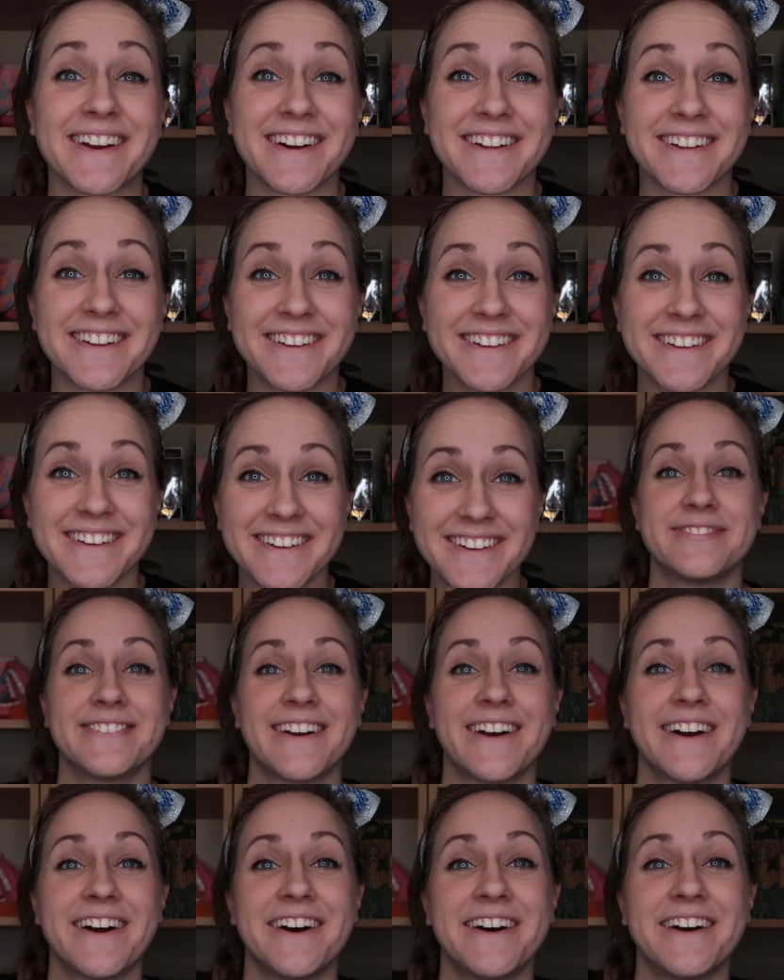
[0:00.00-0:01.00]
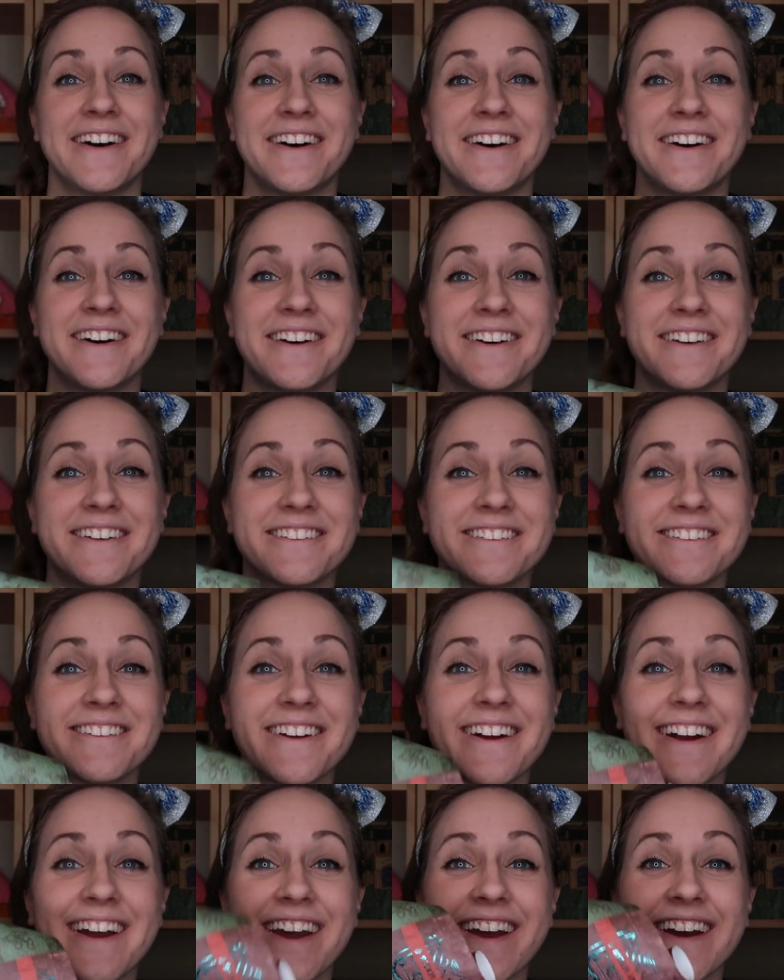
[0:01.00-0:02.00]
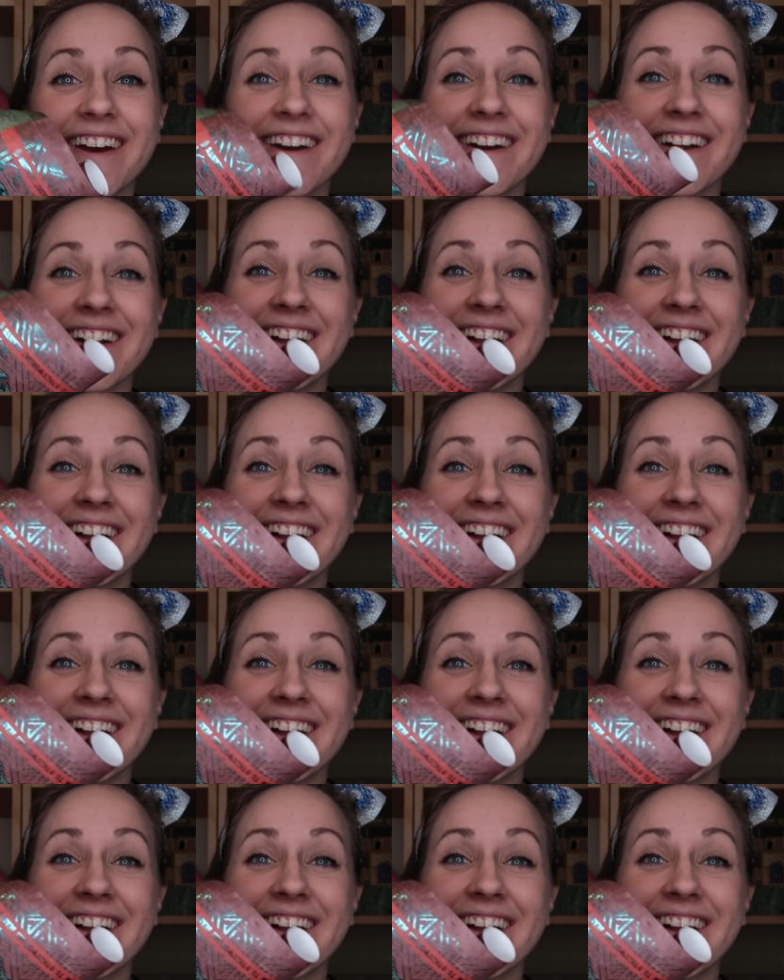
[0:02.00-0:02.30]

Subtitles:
color. All right.